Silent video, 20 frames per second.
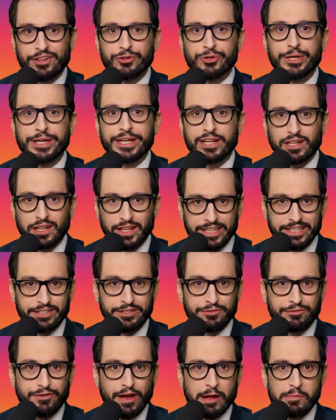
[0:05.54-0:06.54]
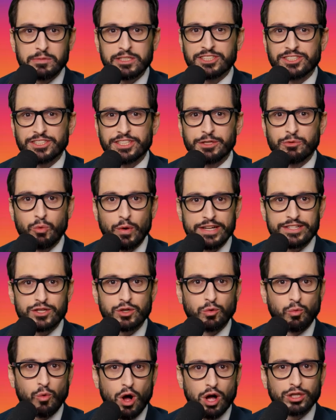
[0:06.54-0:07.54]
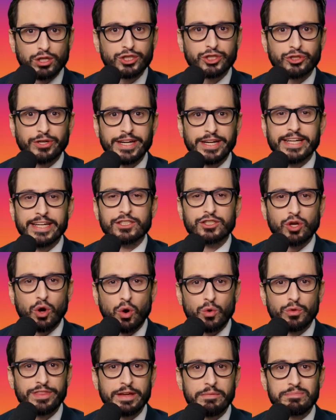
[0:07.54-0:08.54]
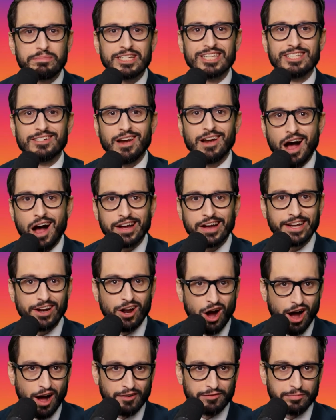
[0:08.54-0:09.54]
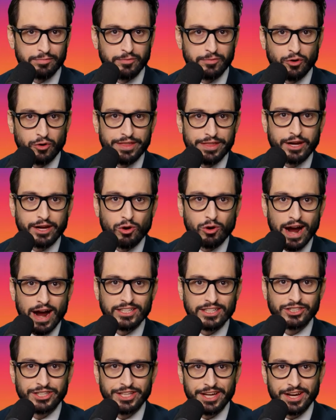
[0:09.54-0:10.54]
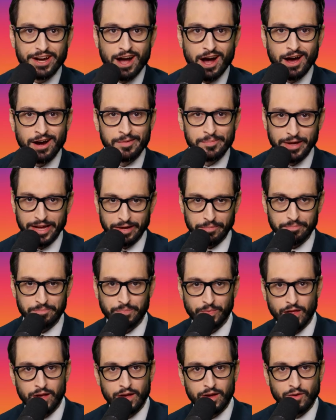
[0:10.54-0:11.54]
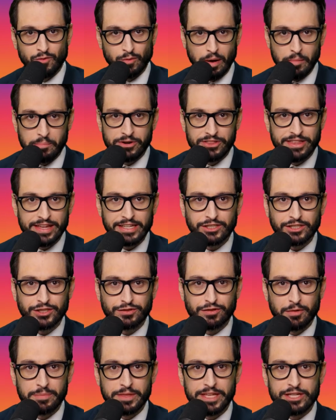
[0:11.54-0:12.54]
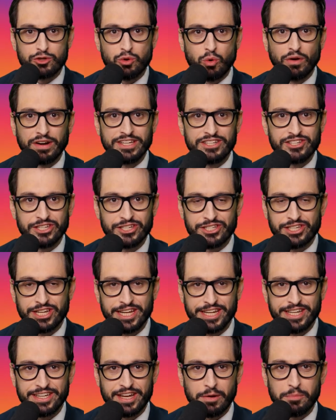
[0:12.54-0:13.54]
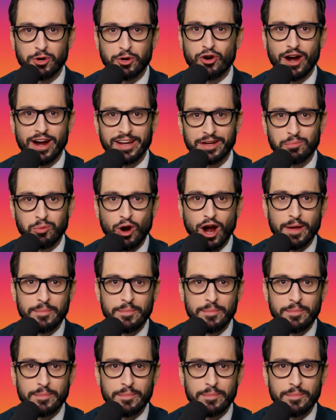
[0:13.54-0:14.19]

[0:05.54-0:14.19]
Hillary Clinton famously went to Wall Street and told them to knock it off before they crashed the economy. Remember this from the twenty sixteen Democratic